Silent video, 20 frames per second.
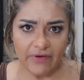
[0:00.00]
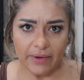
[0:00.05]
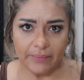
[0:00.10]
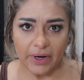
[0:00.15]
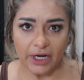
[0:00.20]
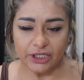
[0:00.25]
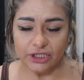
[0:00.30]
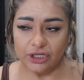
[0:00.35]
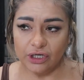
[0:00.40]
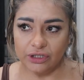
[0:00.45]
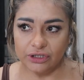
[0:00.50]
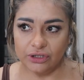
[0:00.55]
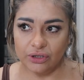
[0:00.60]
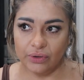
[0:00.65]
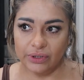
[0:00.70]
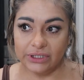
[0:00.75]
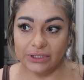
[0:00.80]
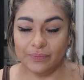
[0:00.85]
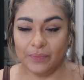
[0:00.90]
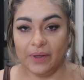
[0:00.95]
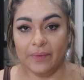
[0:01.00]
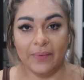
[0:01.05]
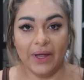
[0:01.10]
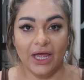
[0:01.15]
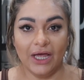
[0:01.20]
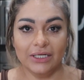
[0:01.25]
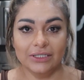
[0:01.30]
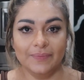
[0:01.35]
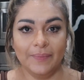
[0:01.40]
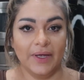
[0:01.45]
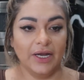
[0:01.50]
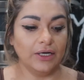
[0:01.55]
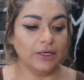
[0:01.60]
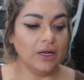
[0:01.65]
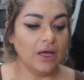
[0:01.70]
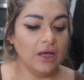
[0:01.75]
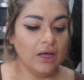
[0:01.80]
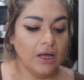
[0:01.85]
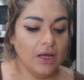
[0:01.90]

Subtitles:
I'm not sure. So it's me and my husband.